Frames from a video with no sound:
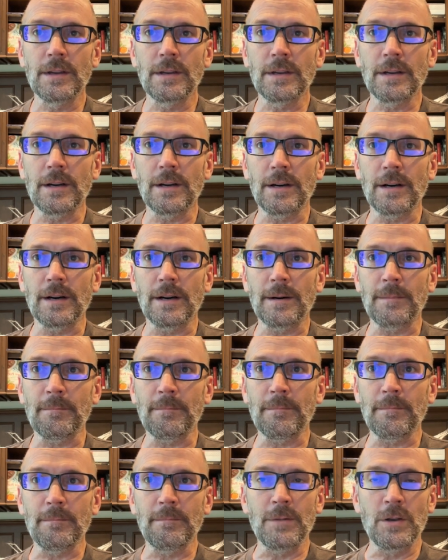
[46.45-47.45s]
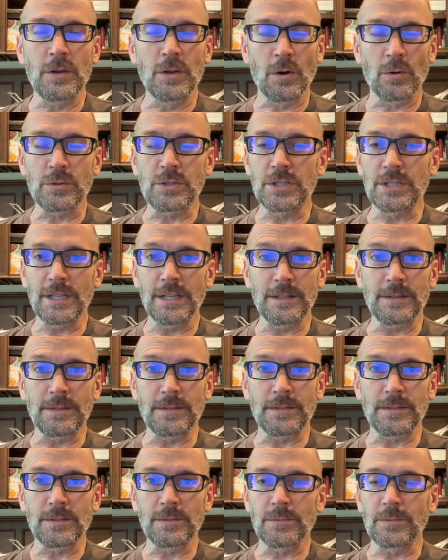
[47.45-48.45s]
Um, no
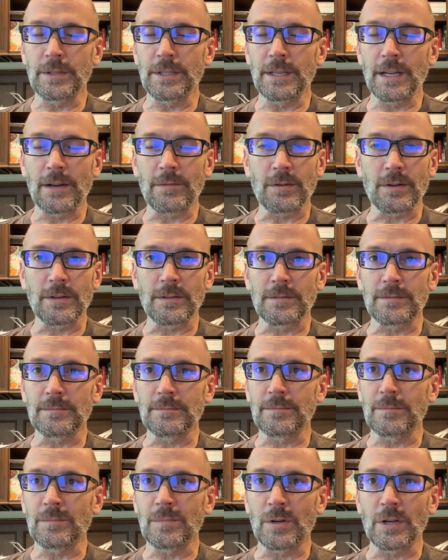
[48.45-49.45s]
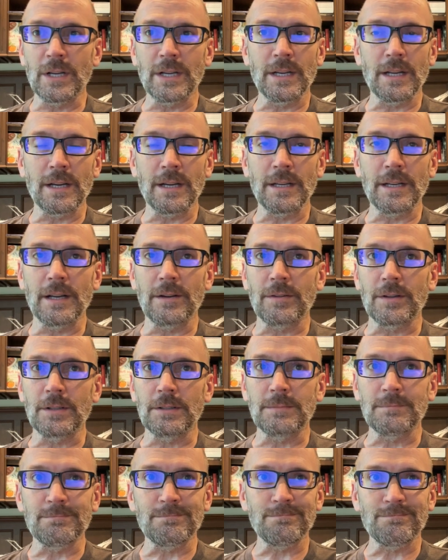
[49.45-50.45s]
cheats. We never, Maria and I
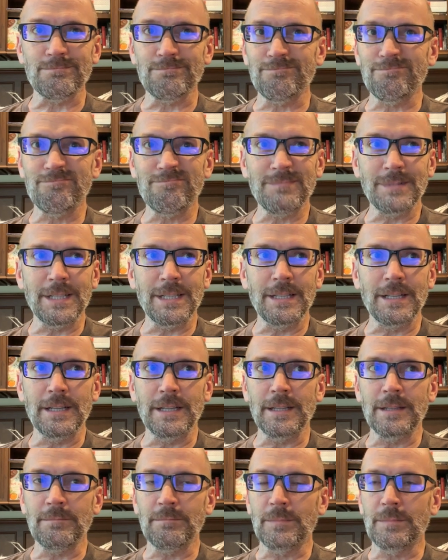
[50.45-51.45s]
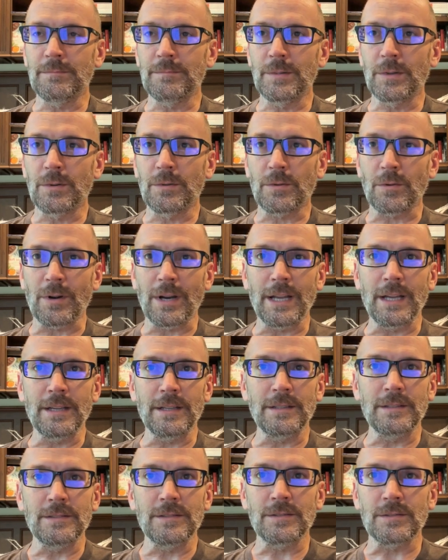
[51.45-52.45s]
never eat any
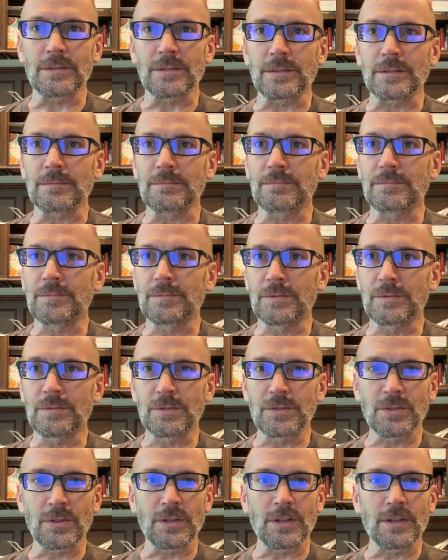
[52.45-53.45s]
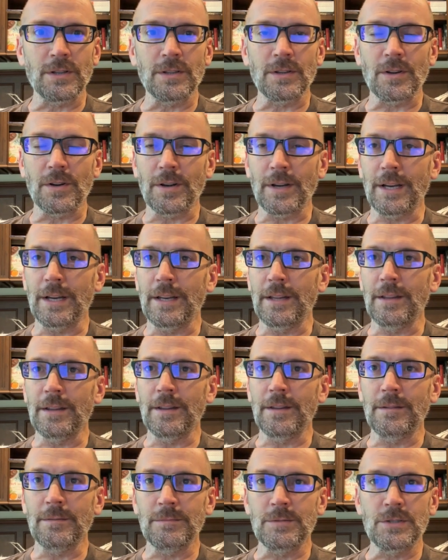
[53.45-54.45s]
grains or sugar or
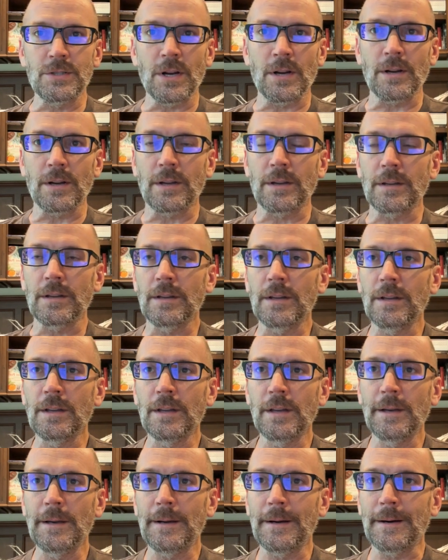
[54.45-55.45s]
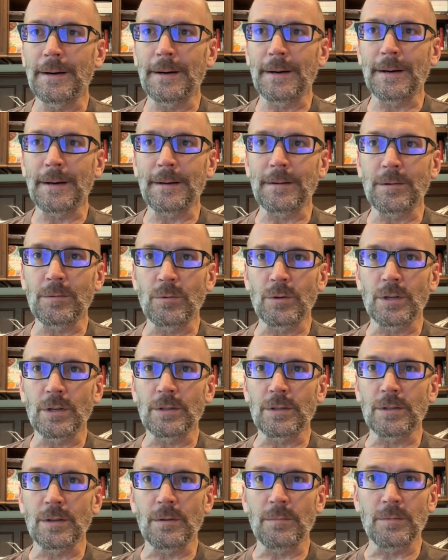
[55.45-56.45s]
any junk. Uh,
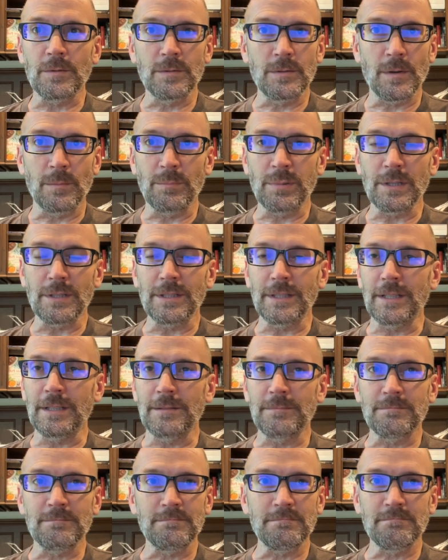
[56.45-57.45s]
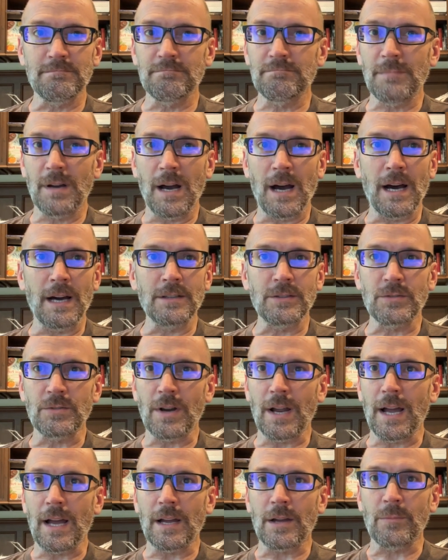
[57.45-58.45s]
we're completely on
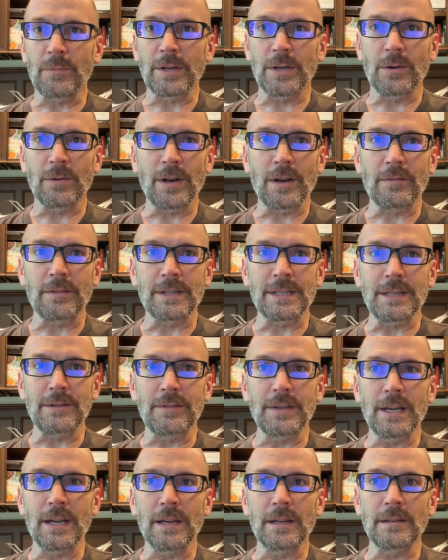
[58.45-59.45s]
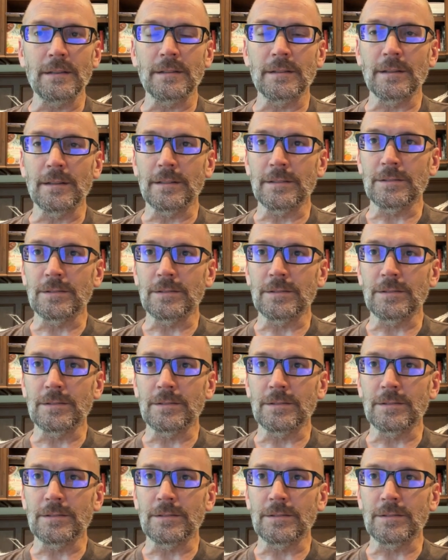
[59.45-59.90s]
track. We don't ever deviate. And